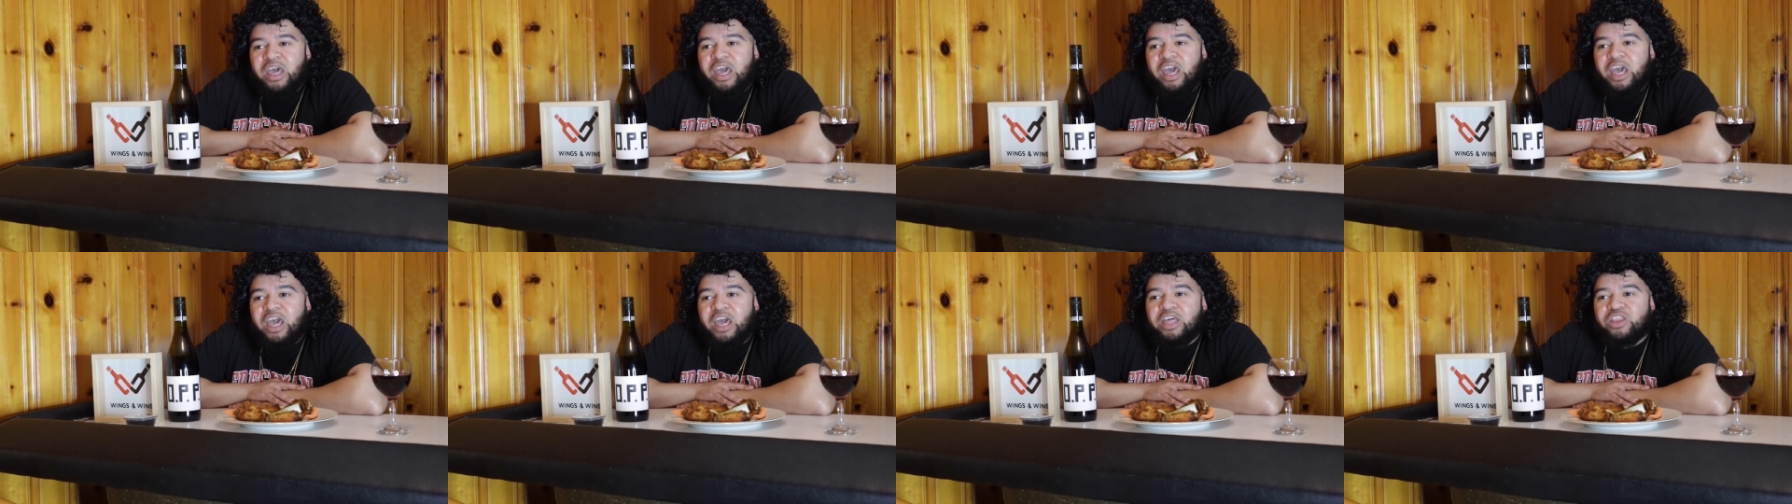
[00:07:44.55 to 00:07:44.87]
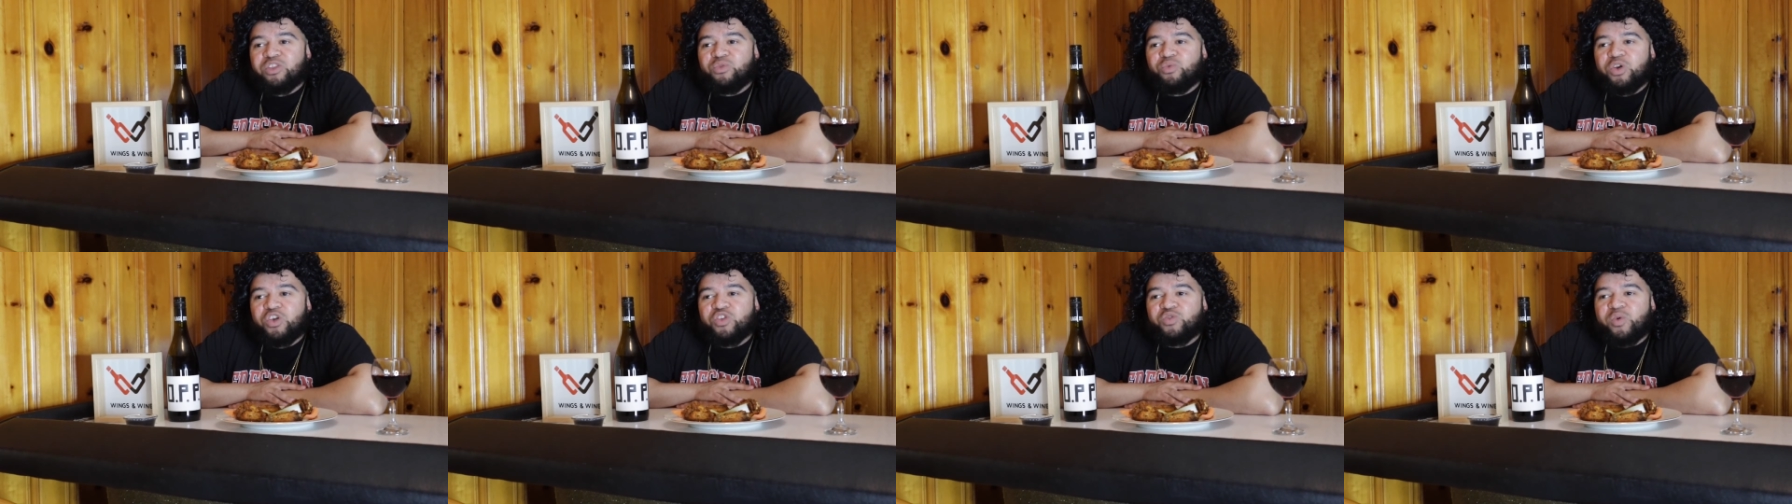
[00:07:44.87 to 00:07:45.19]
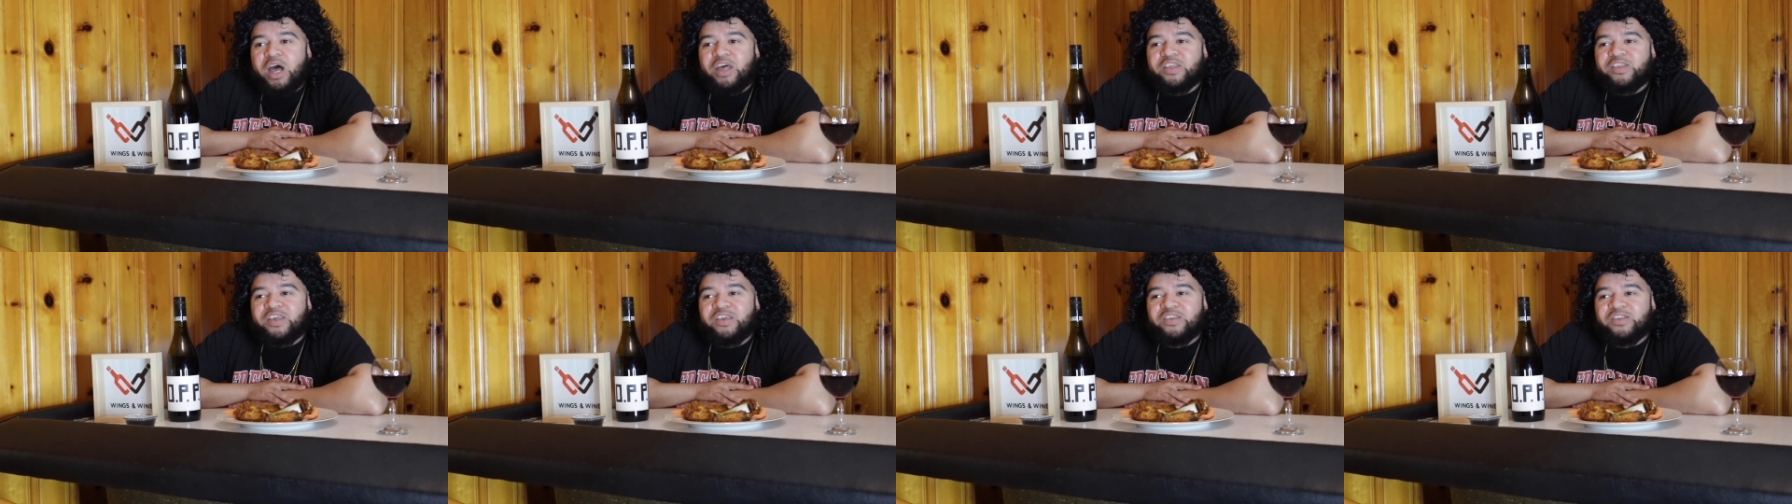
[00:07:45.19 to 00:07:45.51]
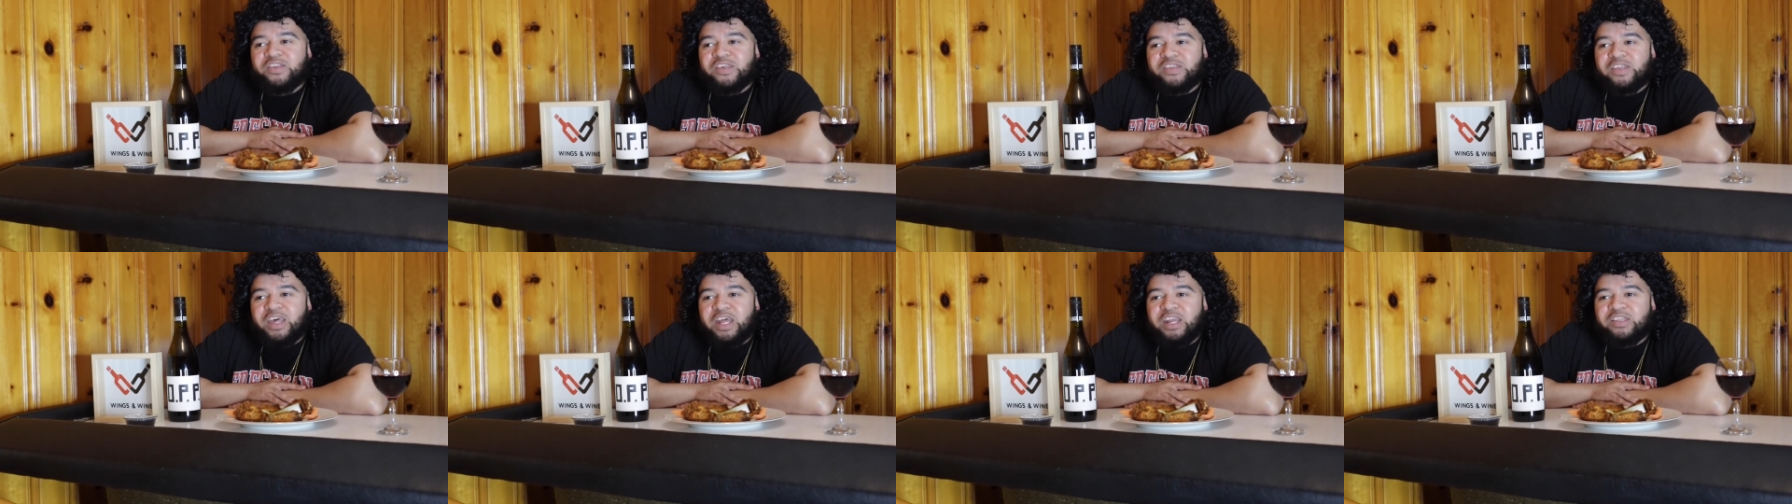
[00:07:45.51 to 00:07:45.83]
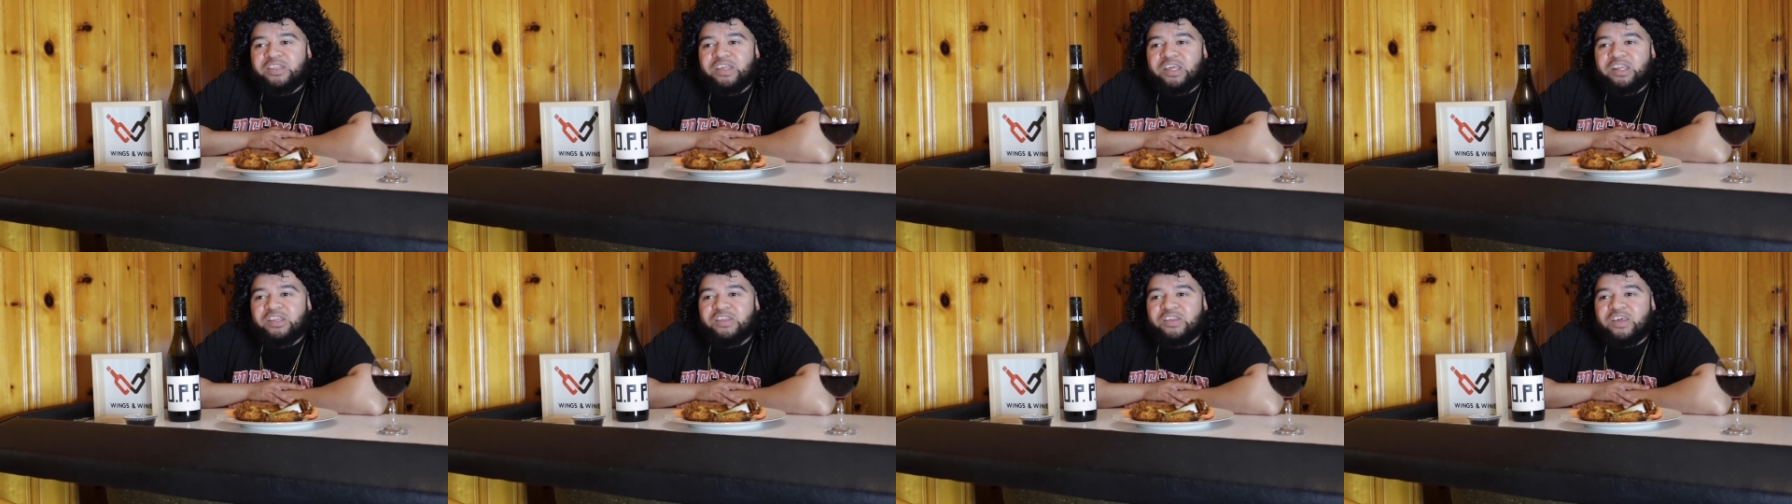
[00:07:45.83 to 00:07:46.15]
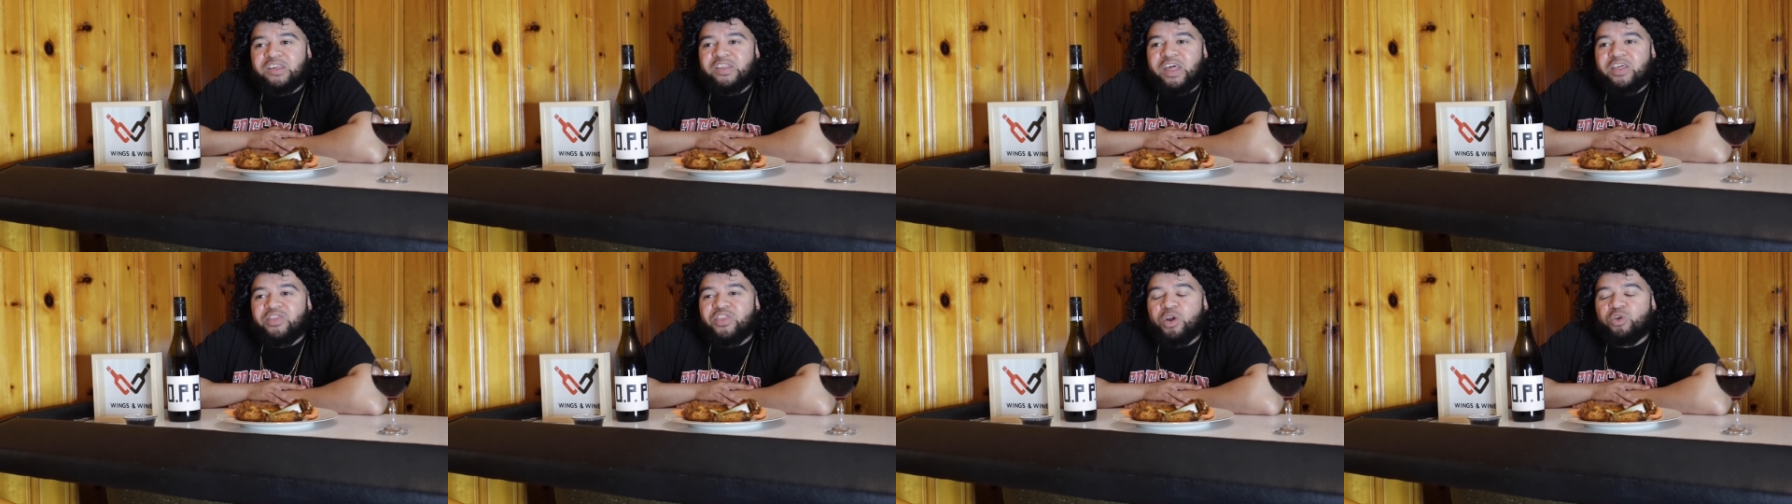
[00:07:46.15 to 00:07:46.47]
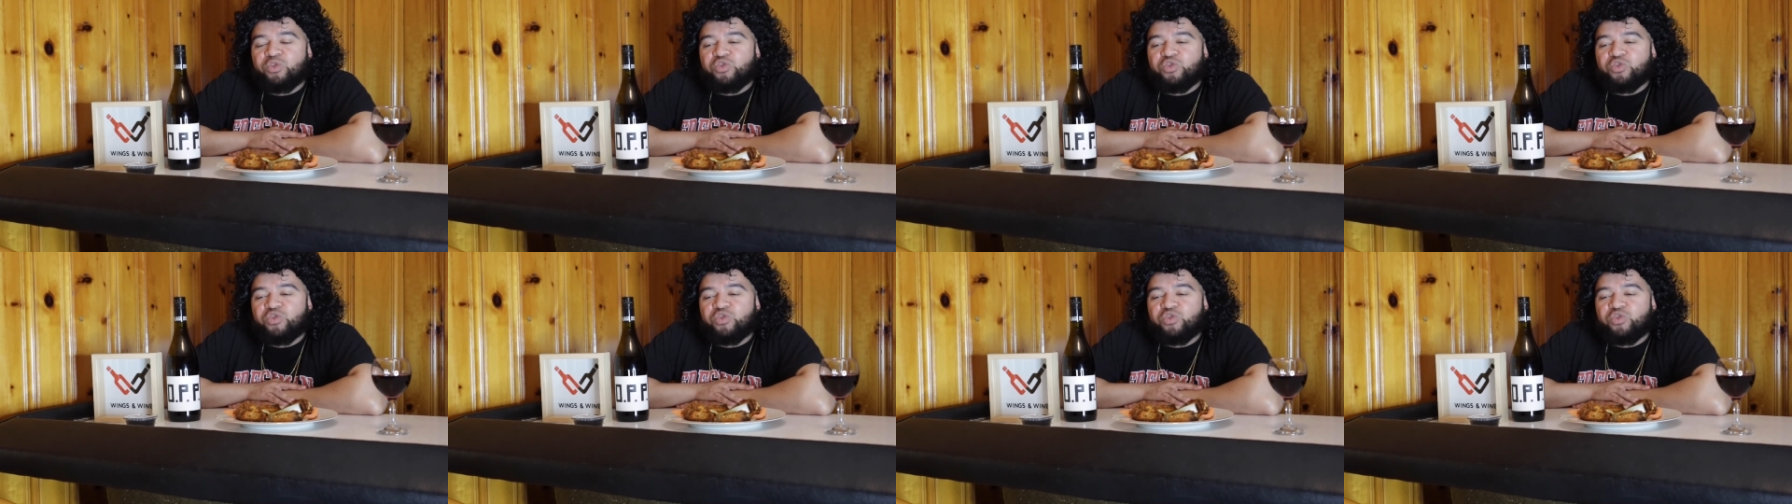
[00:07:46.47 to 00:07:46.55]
And the reason why I say 6 out of 10 is because I thought